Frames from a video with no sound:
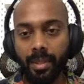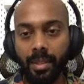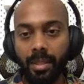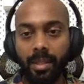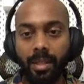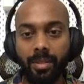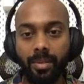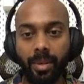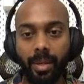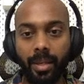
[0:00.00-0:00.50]

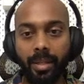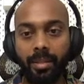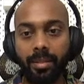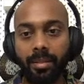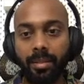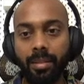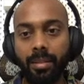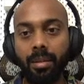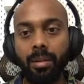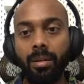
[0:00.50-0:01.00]
That's why I
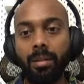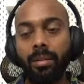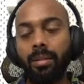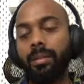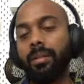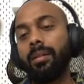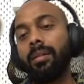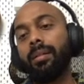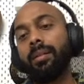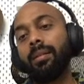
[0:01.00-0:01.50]
turned
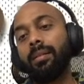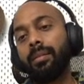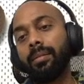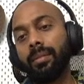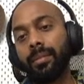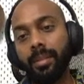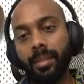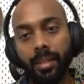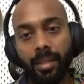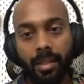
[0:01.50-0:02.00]
on
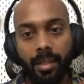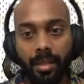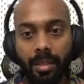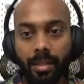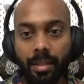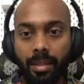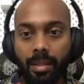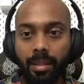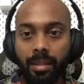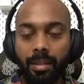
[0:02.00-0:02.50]

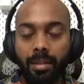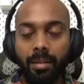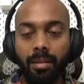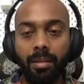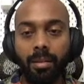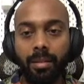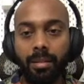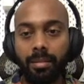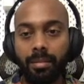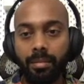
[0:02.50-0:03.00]

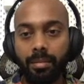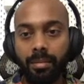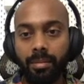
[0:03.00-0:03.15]
or